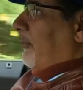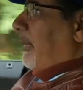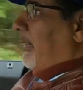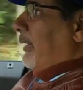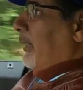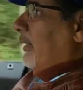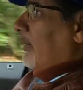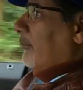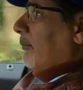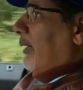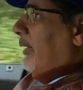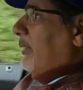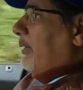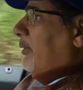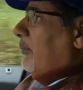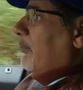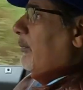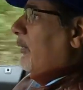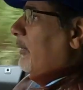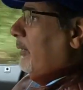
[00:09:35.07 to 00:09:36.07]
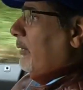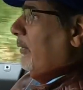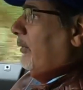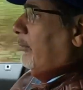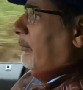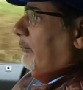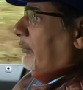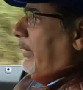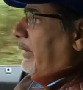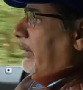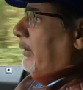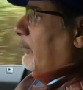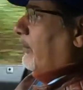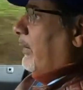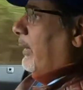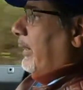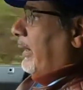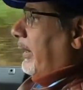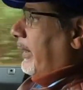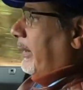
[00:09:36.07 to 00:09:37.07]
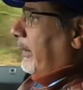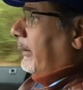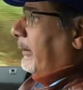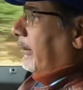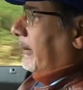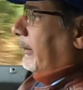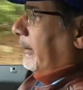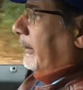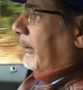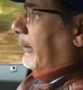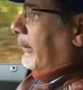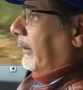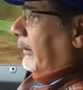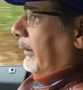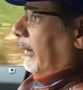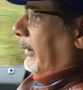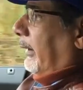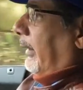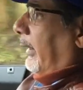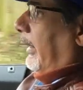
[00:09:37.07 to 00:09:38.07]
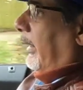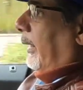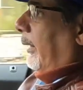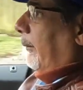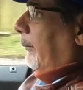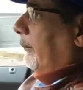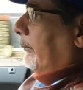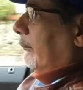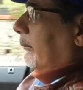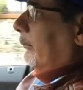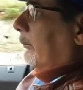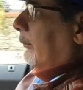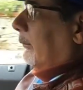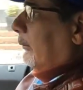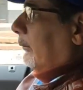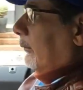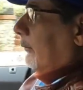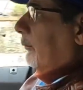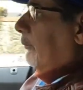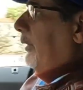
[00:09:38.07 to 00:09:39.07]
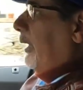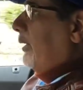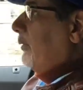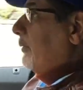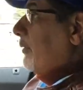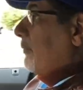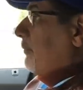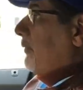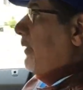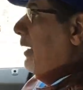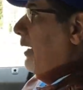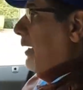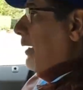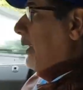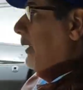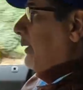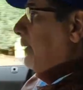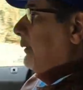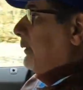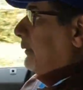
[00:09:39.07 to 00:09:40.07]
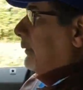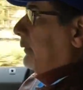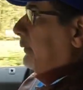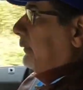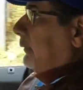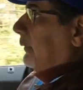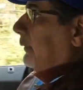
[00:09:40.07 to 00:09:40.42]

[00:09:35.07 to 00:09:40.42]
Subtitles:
very, very smooth, very quiet, very refined.